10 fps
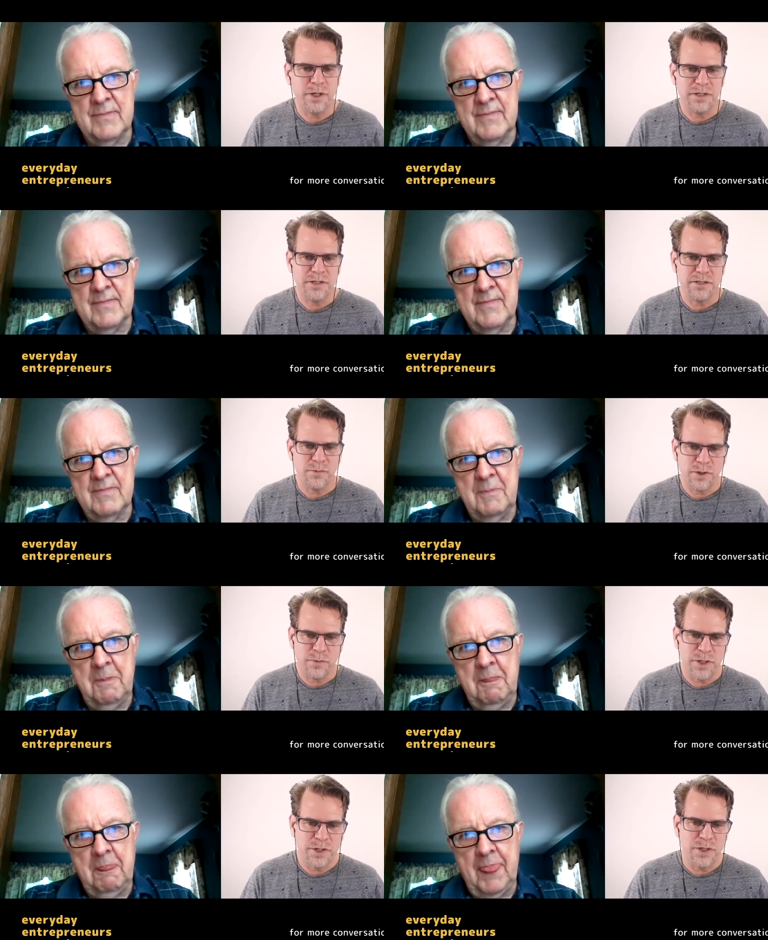Speaker 1: does what,
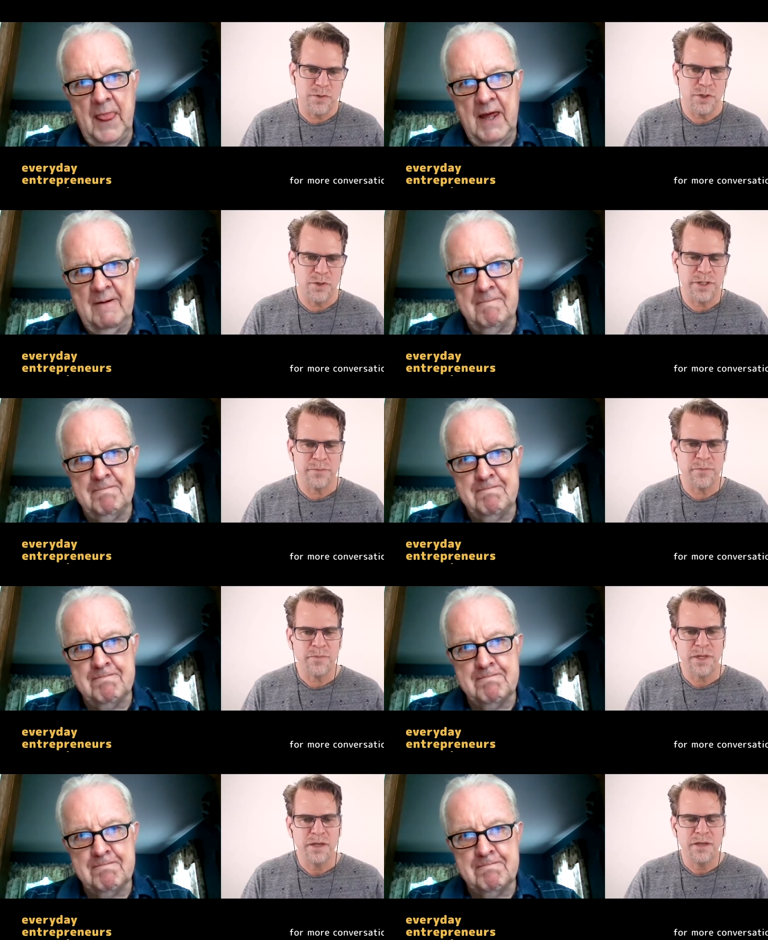what do you do and
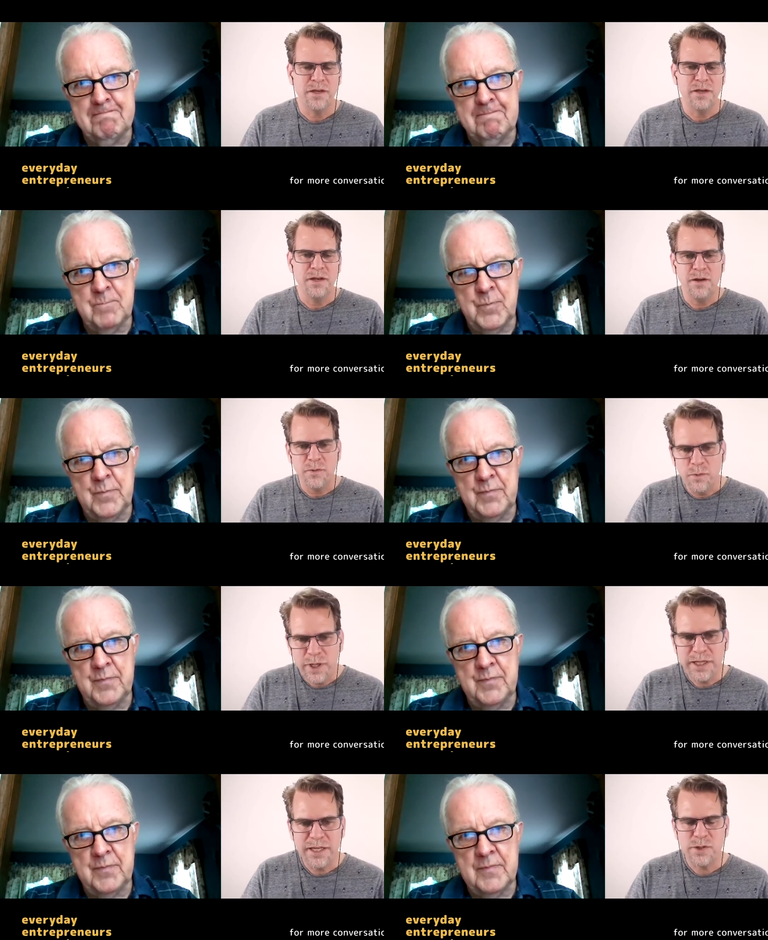
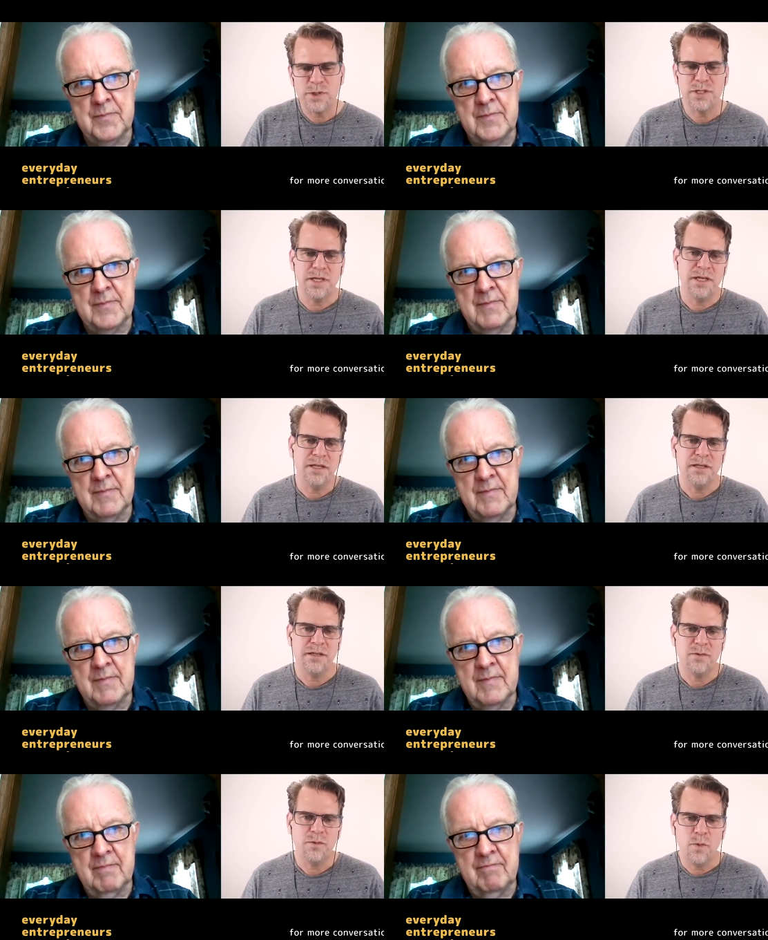really interested in
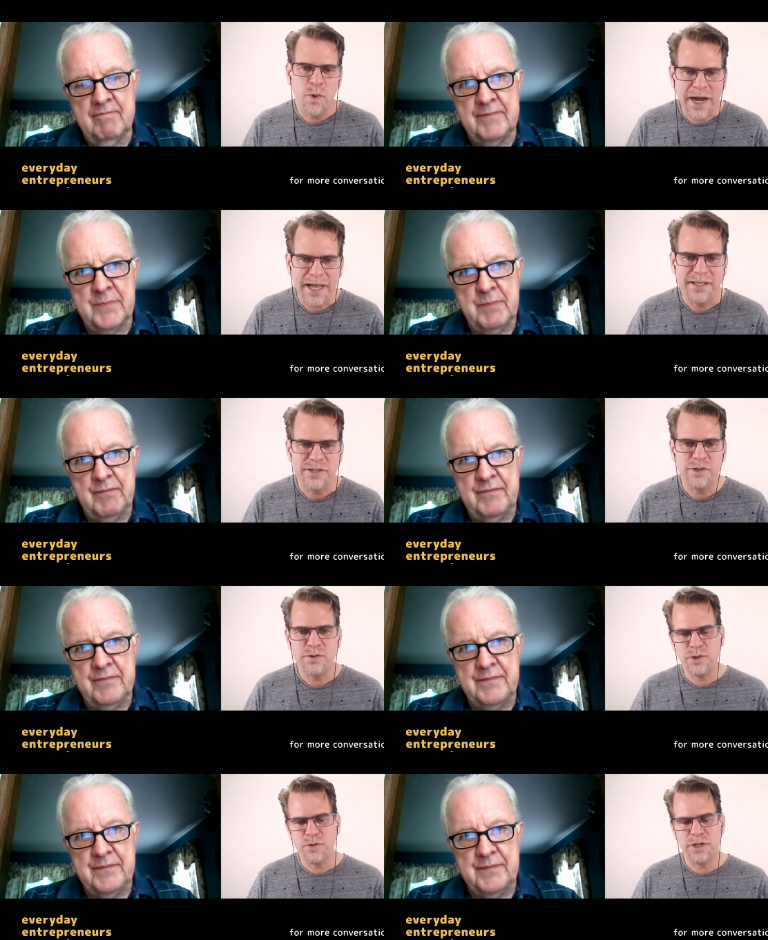why do you
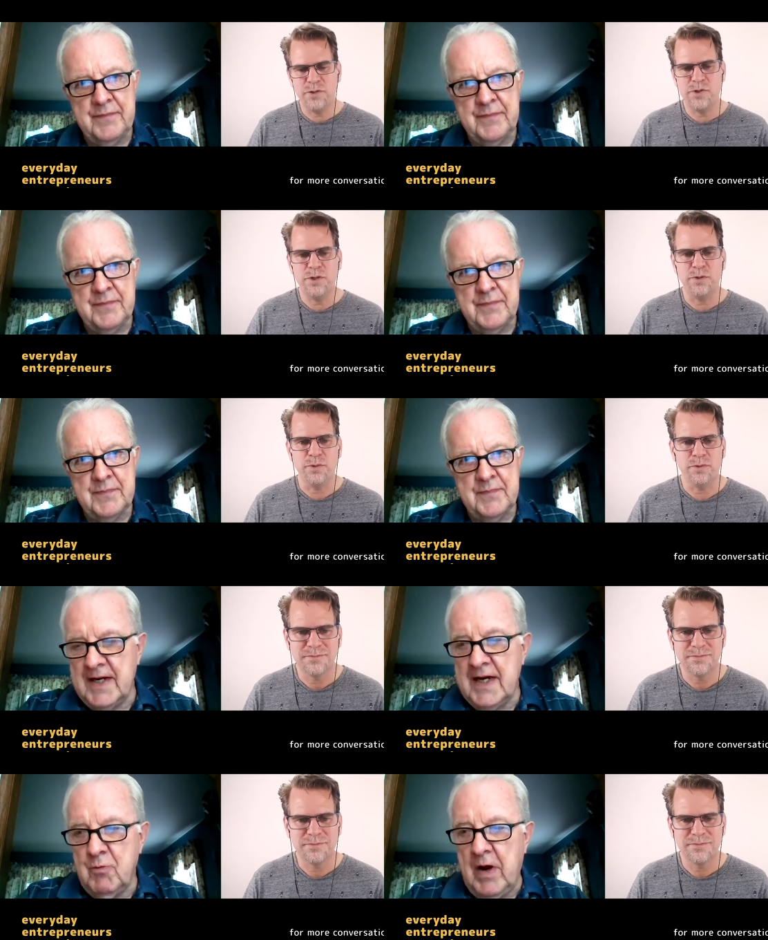do what you do?
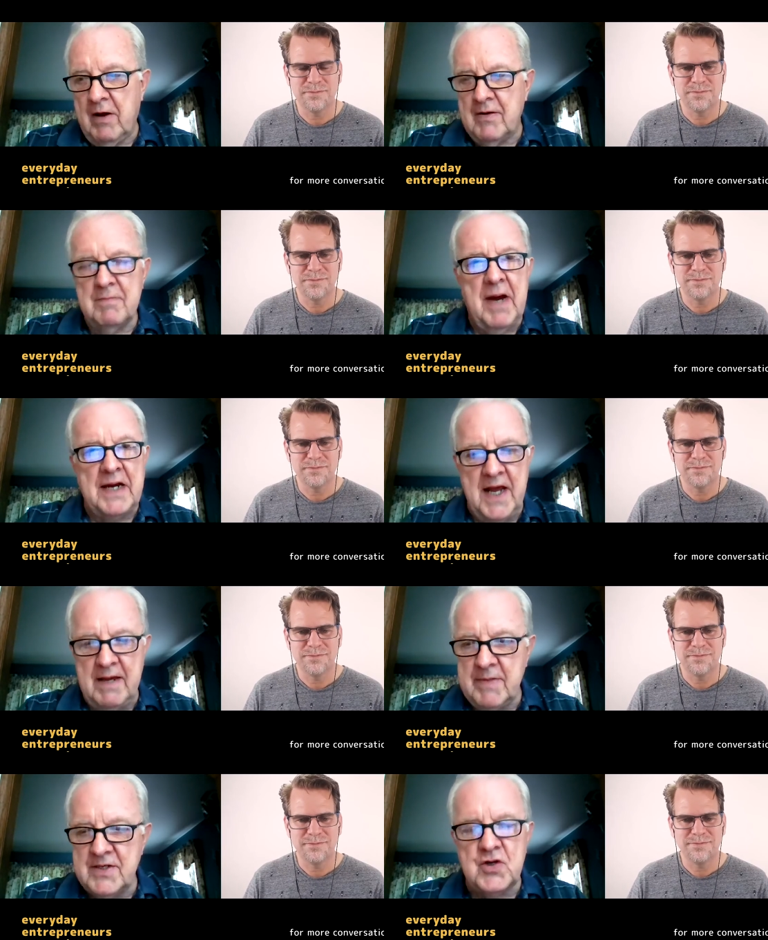
Speaker 2: Well, my name
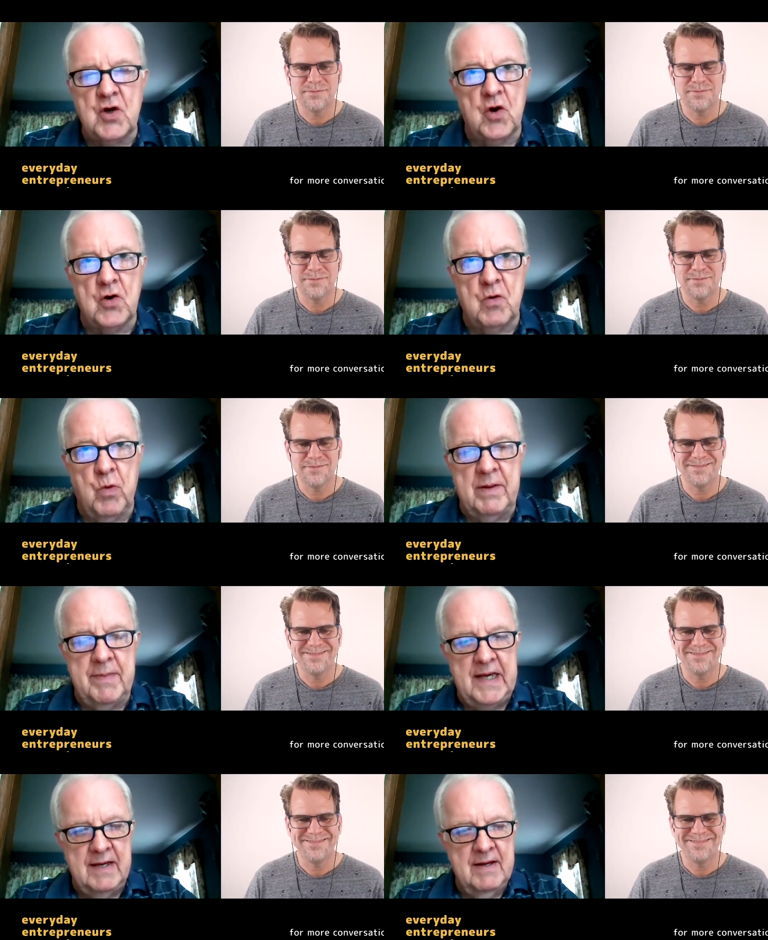is Kirk
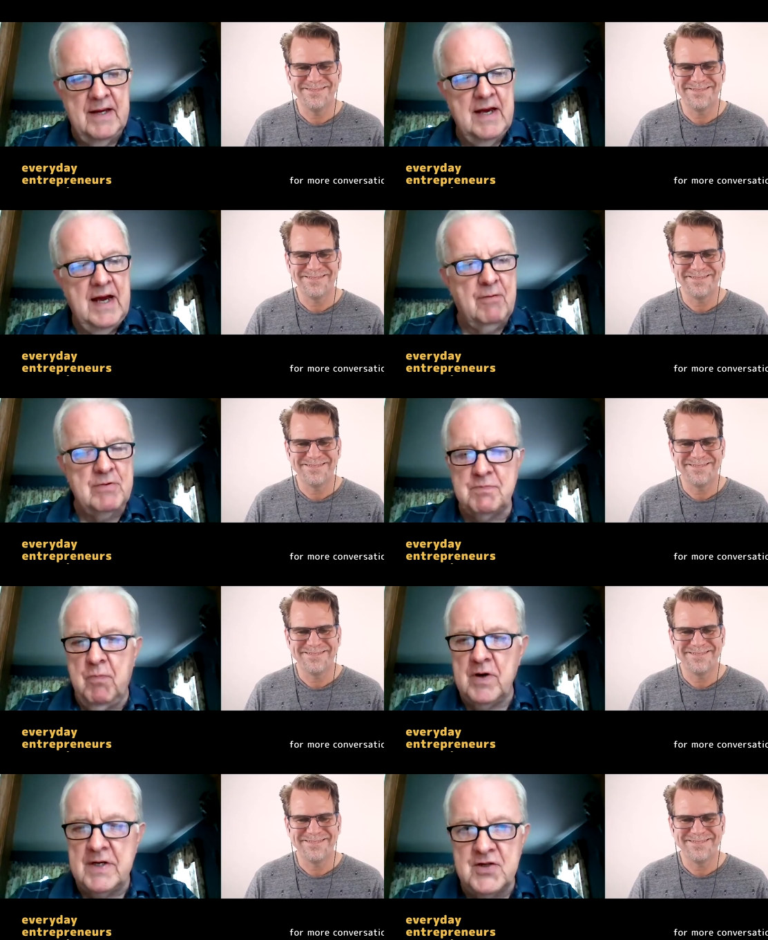Wiebe. I was
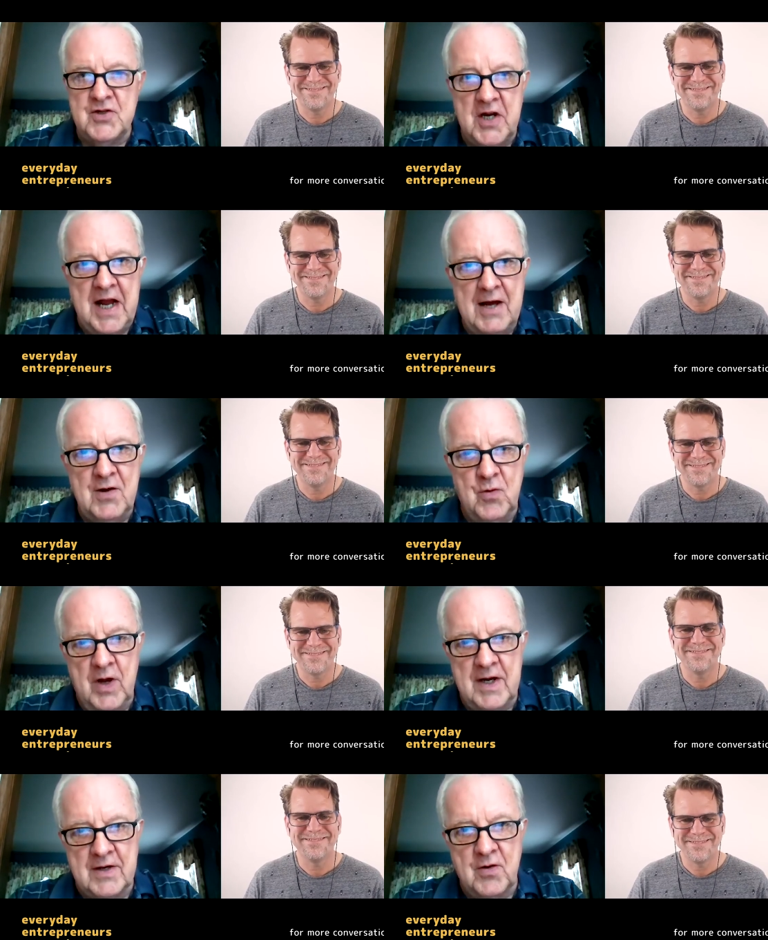born in Chicago,
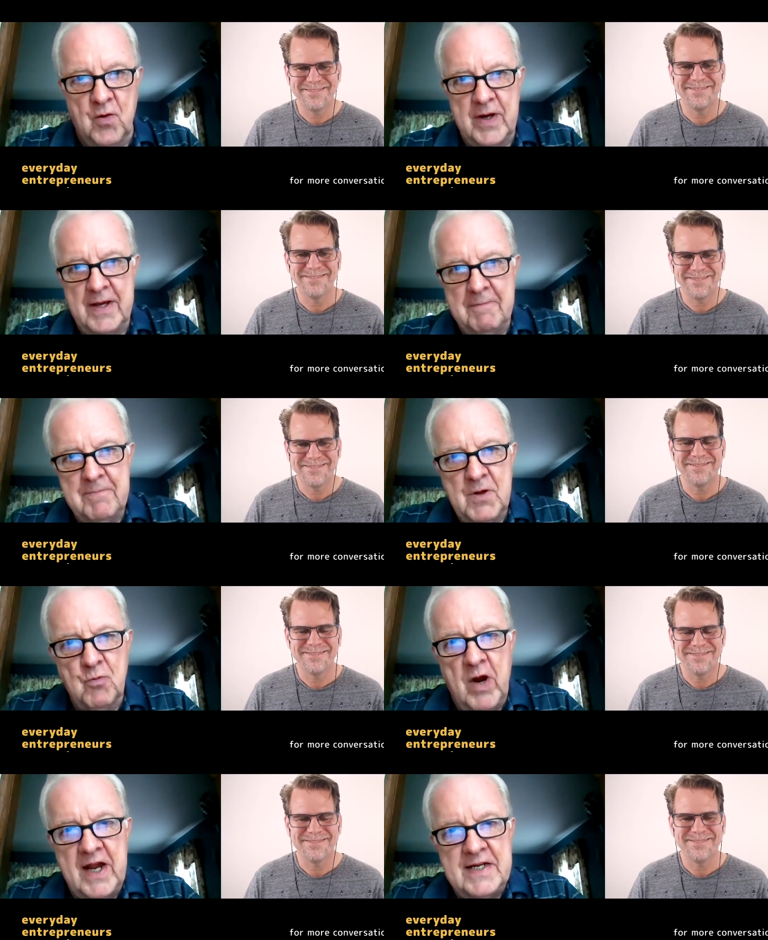Illinois,
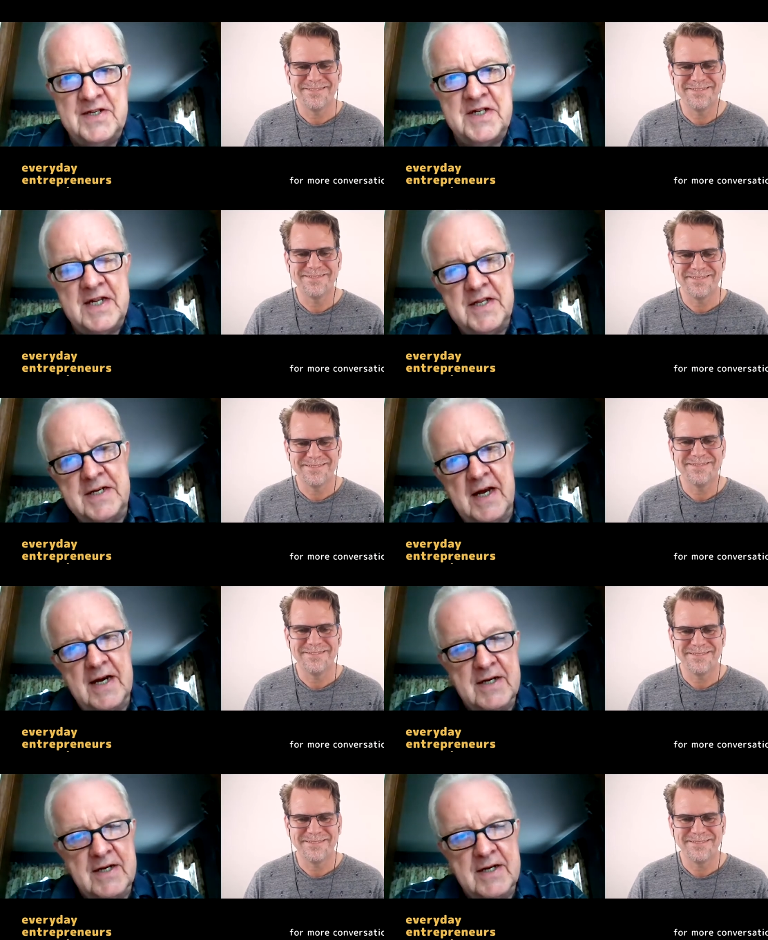raised in uh,